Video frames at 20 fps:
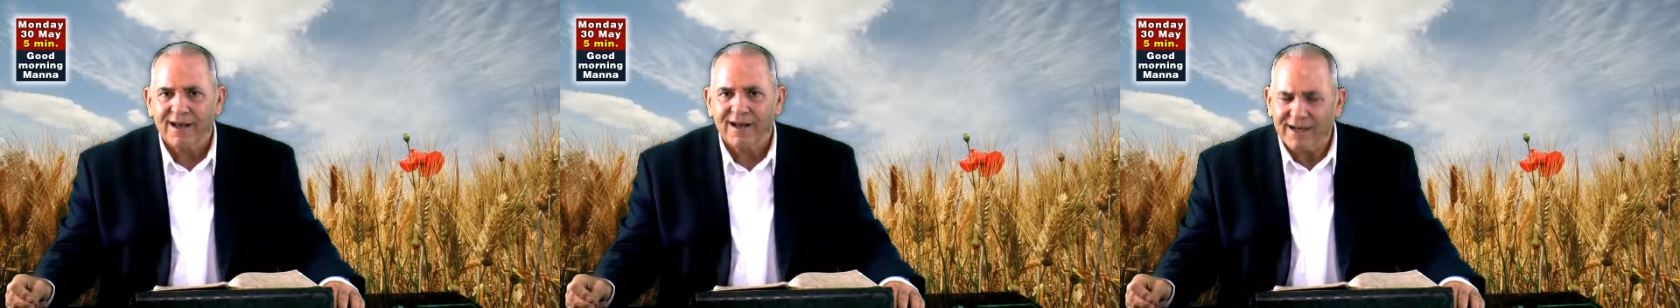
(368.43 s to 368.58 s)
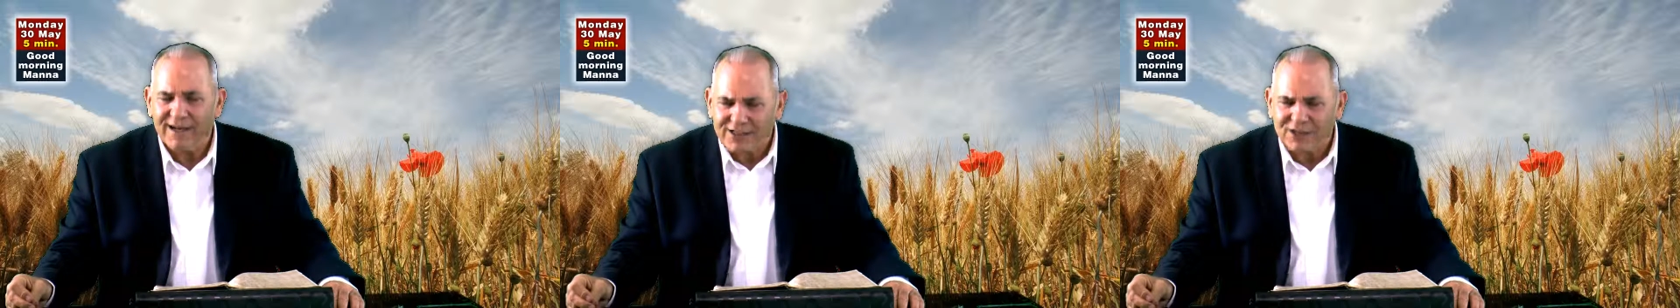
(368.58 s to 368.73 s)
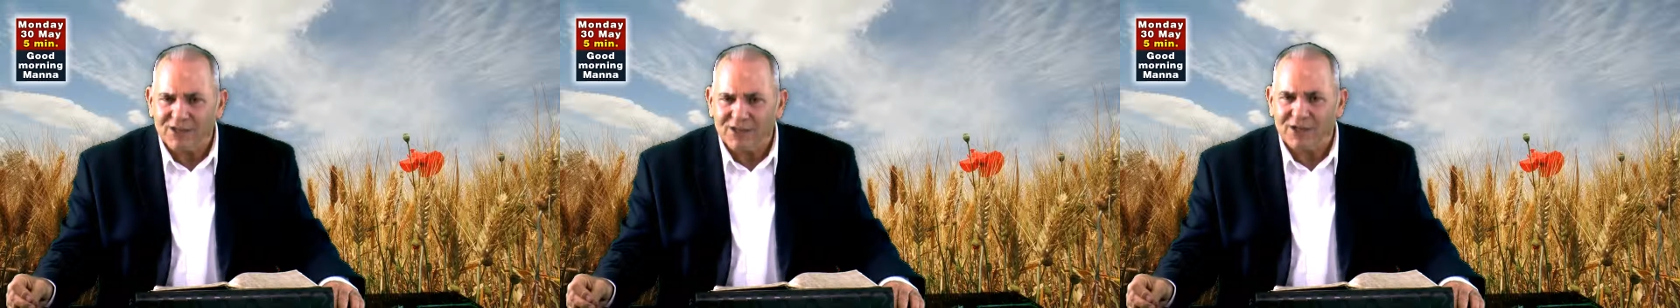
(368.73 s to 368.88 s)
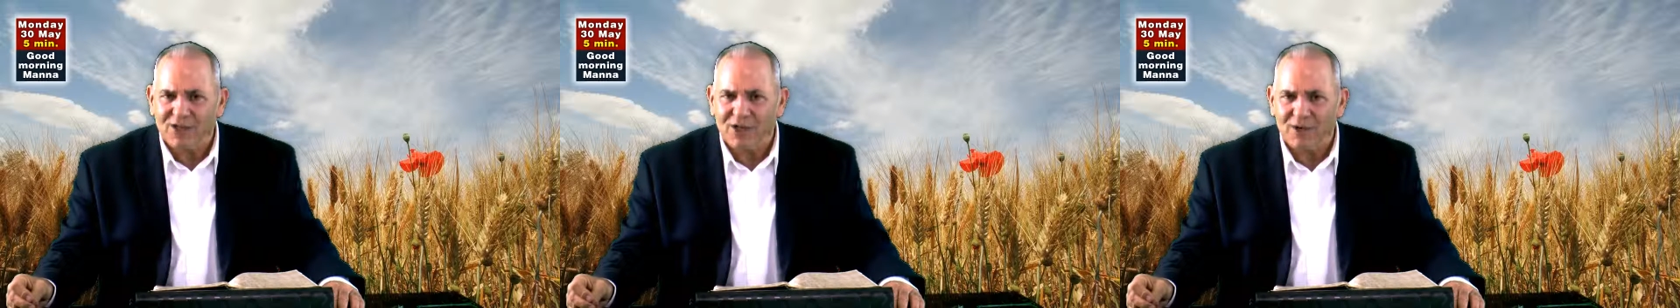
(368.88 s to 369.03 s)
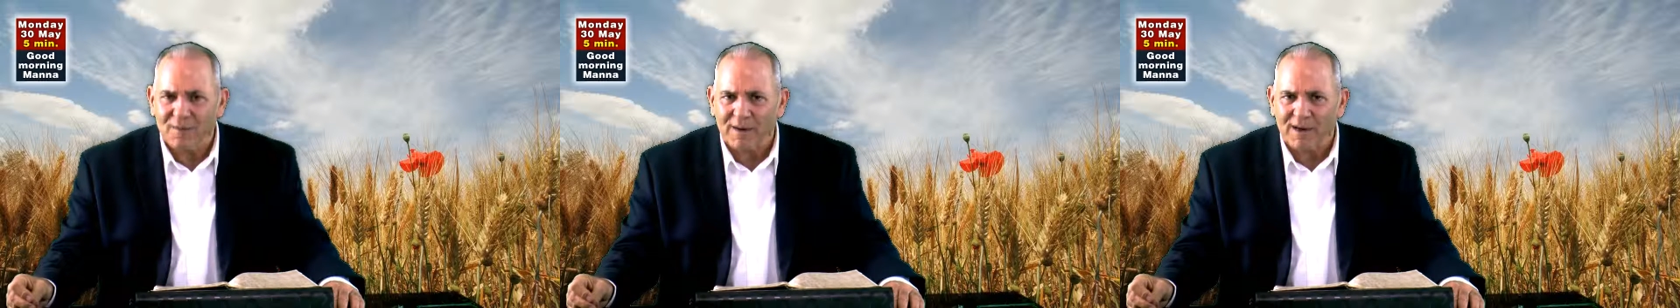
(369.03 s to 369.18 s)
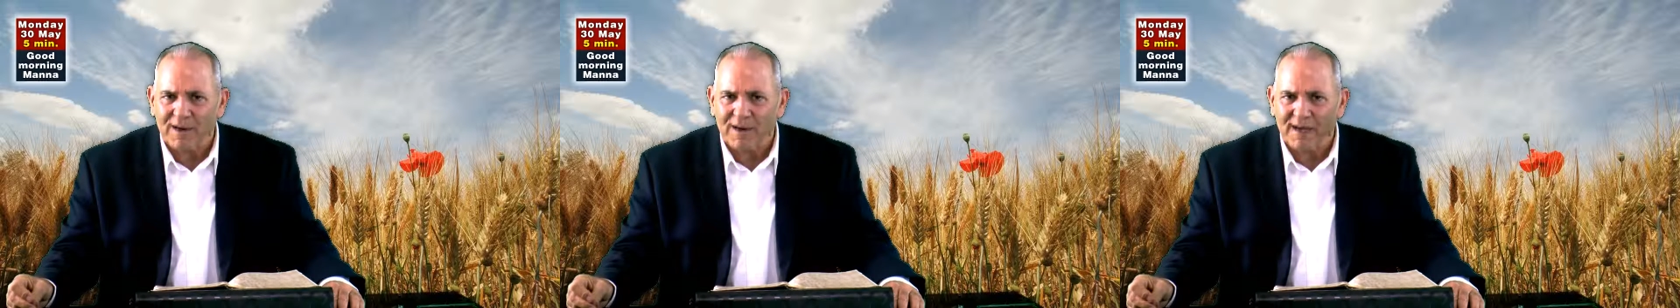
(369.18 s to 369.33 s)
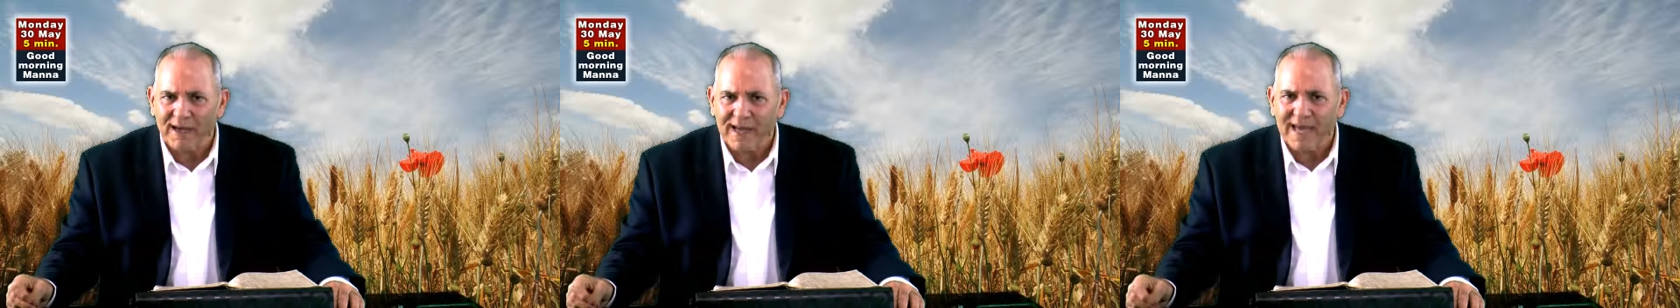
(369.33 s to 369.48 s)
Listen to me.
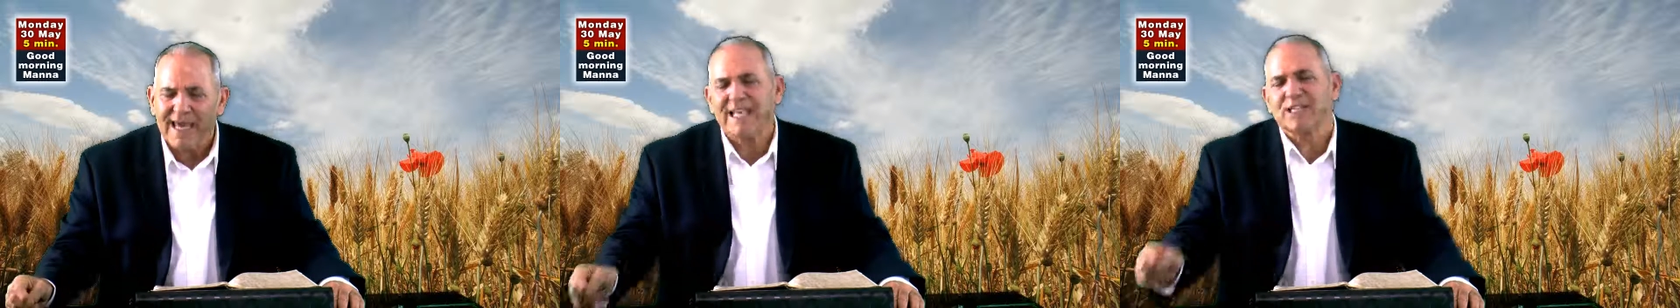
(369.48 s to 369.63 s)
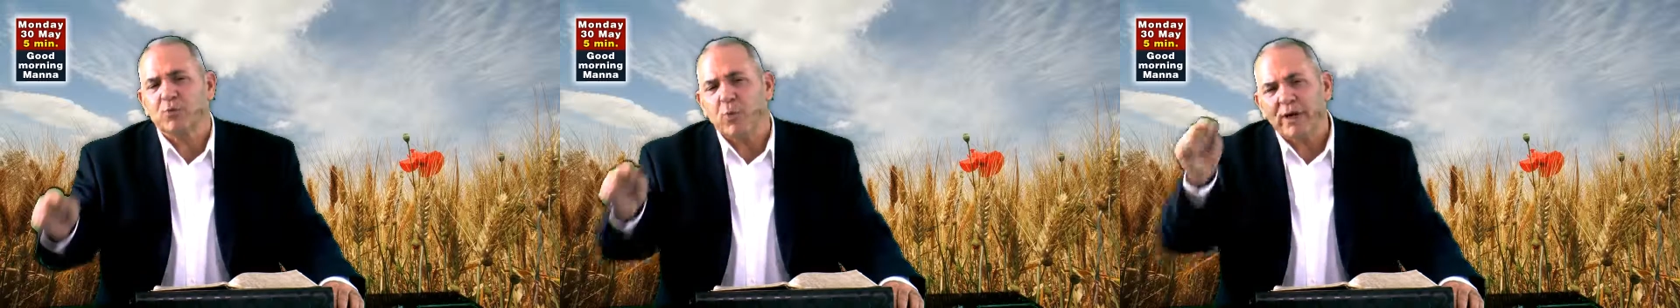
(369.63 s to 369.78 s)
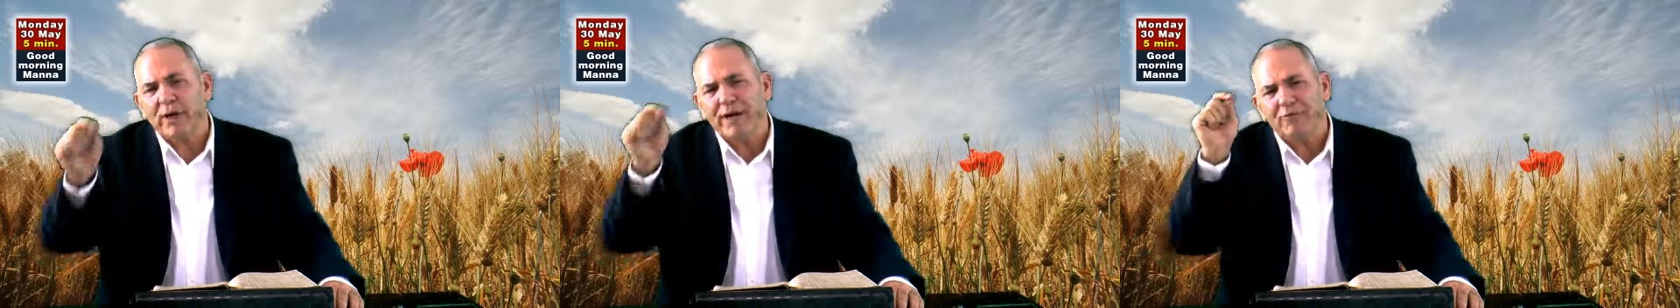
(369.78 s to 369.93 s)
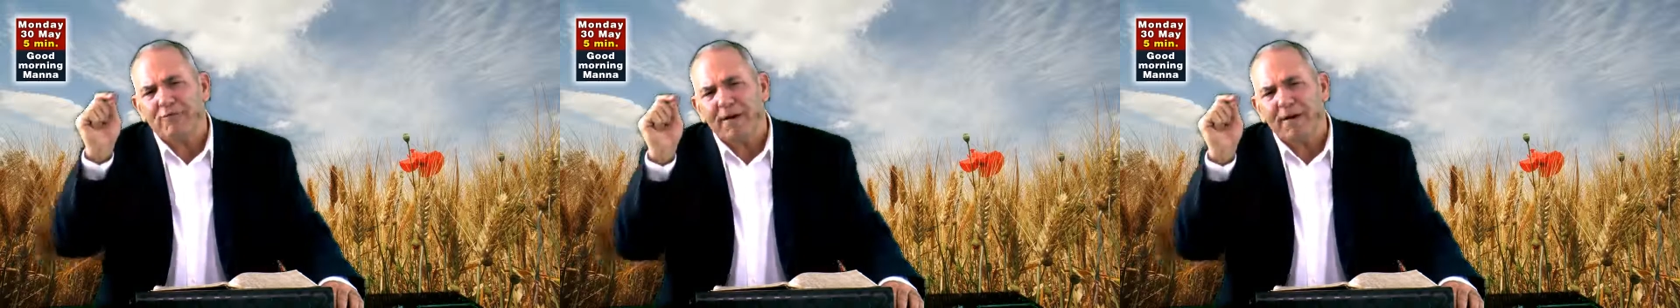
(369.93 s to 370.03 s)
It's what it